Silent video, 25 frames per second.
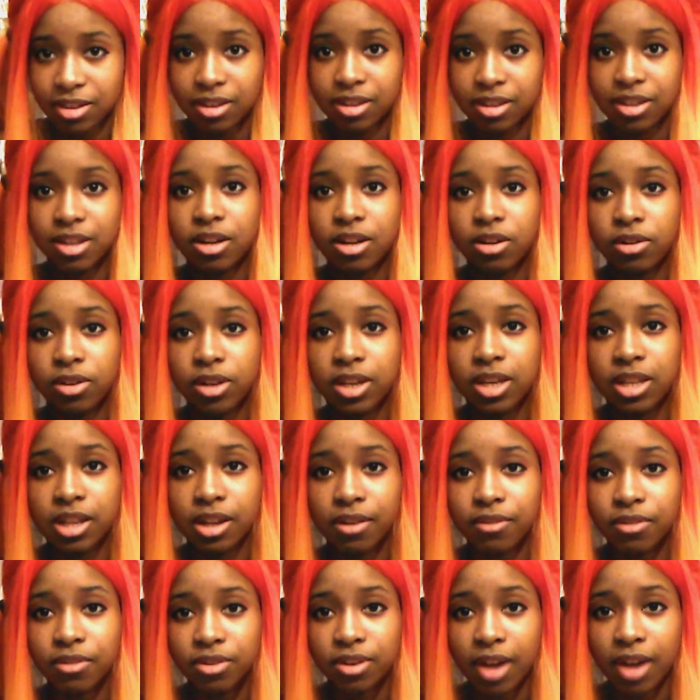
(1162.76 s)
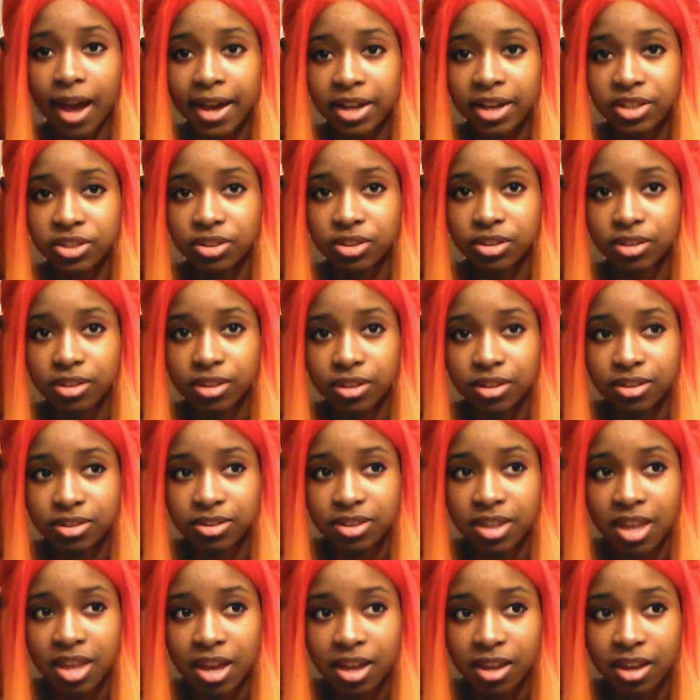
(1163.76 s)
you know, he never actually
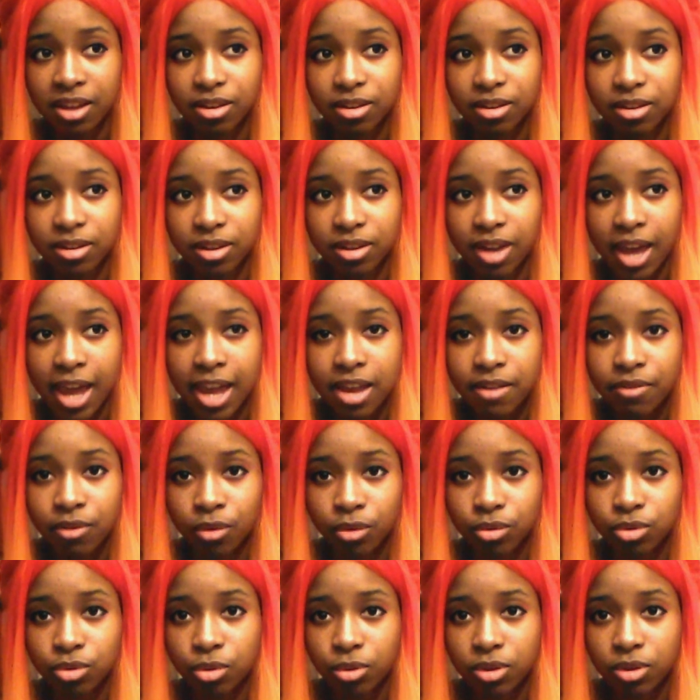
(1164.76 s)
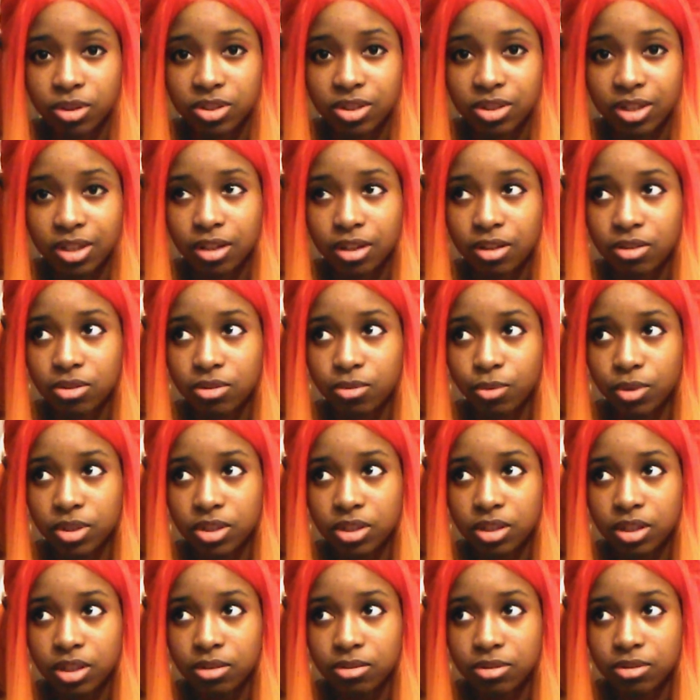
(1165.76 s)
is like hateful towards Genos,
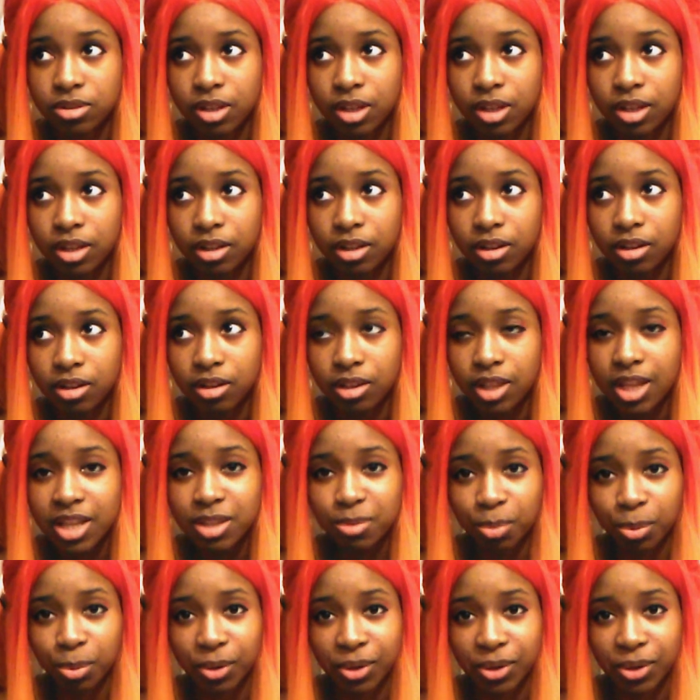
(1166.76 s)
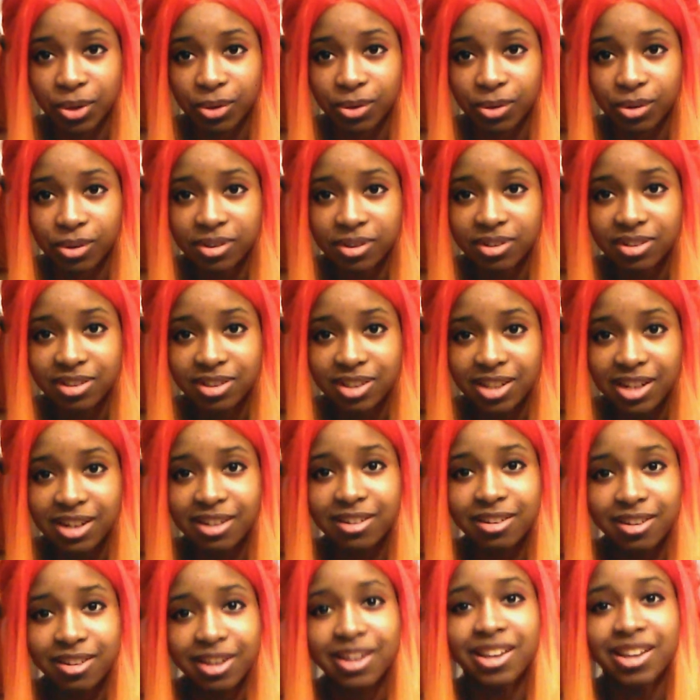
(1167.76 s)
which I was like, that's pretty cool. You
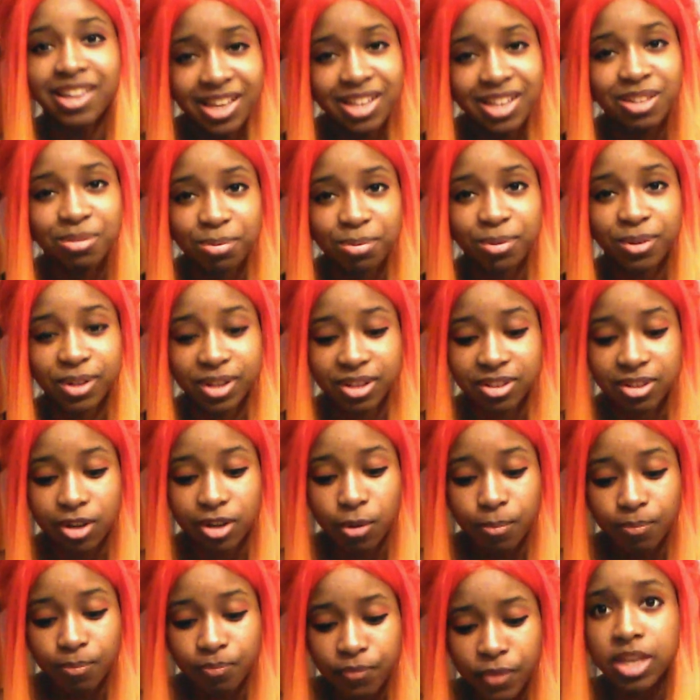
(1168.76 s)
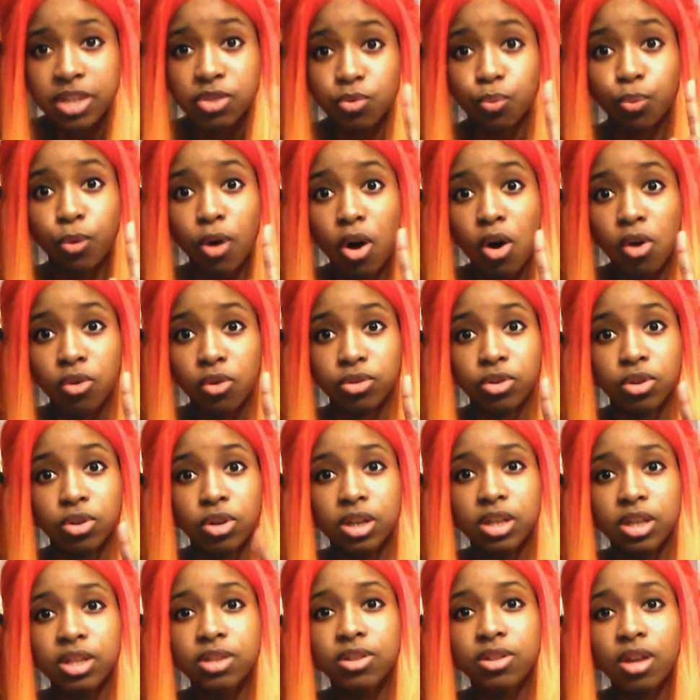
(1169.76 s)
know, that's pretty dope.
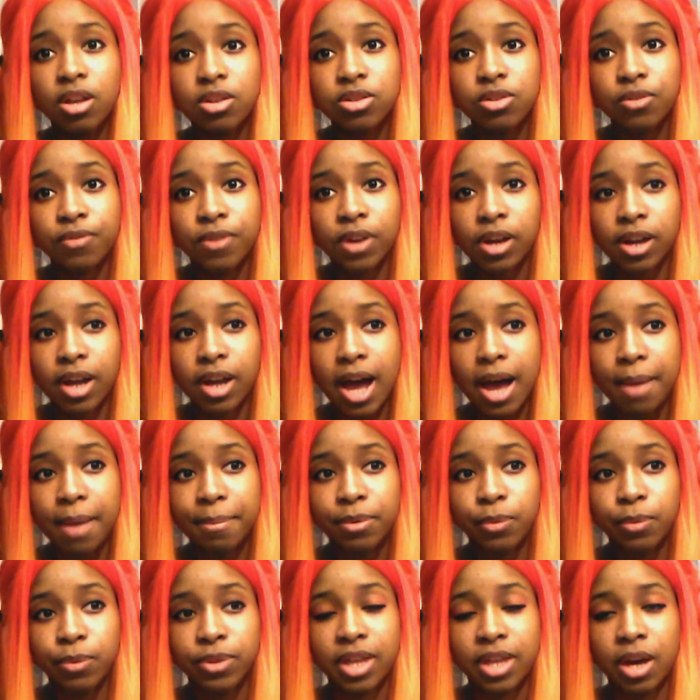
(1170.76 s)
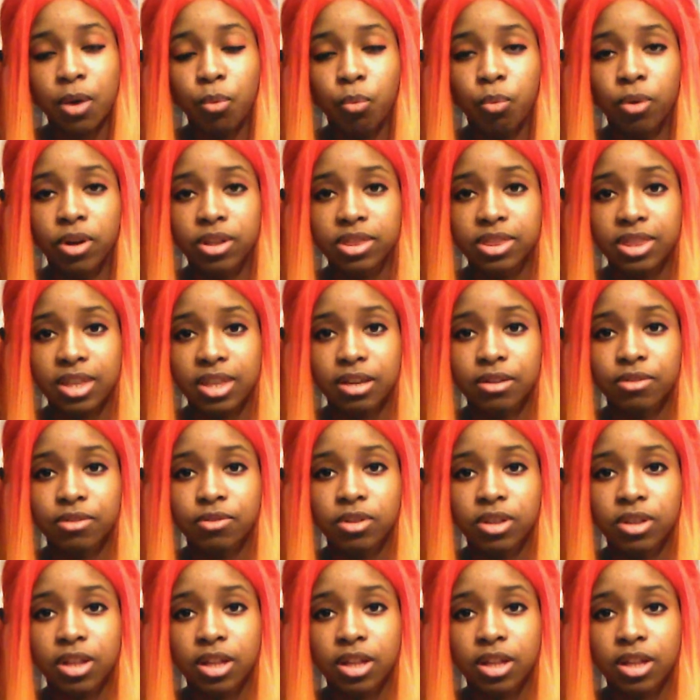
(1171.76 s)
He's also very happy with that one thank